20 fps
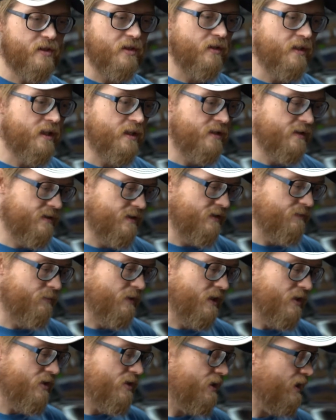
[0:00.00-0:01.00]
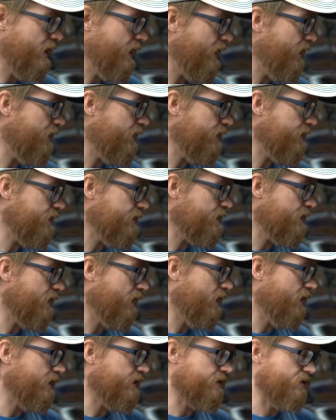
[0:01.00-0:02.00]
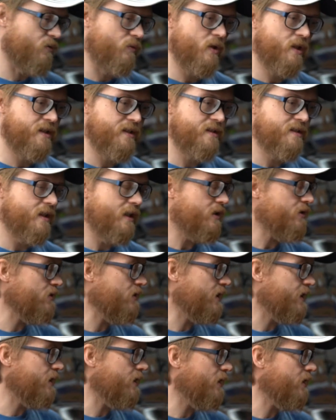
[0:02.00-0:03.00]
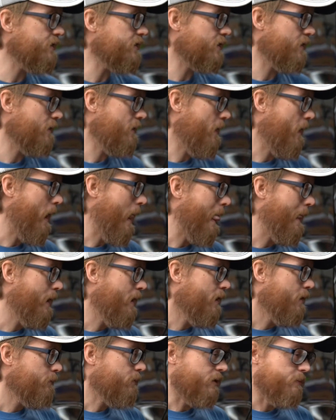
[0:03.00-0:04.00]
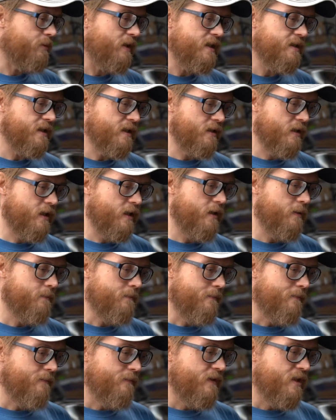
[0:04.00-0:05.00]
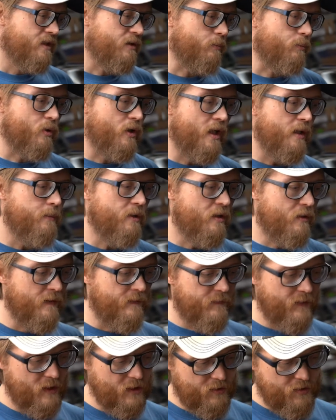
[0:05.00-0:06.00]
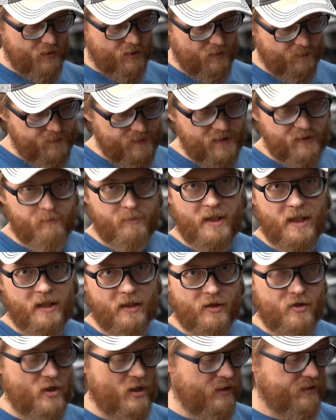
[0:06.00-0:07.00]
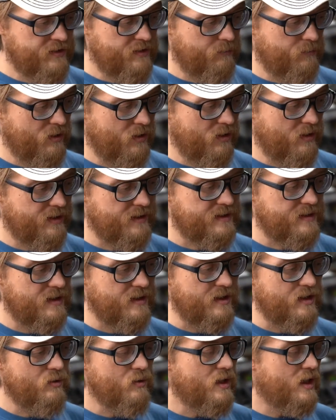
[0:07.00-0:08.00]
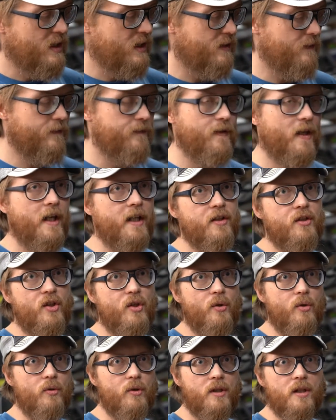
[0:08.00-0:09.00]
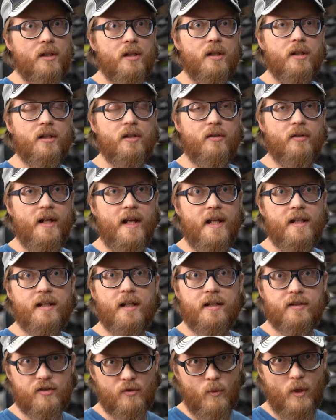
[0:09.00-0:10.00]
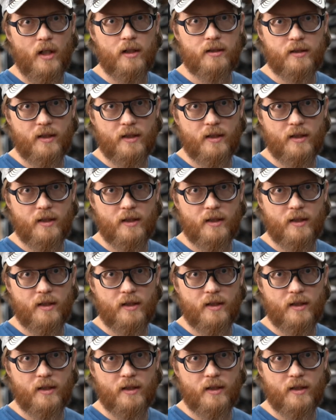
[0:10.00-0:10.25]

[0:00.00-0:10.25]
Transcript: look at the suspension layout on this car as to what this actually does. But basically, the primary function of this being adjustable is that you can fine-tune your anti-squat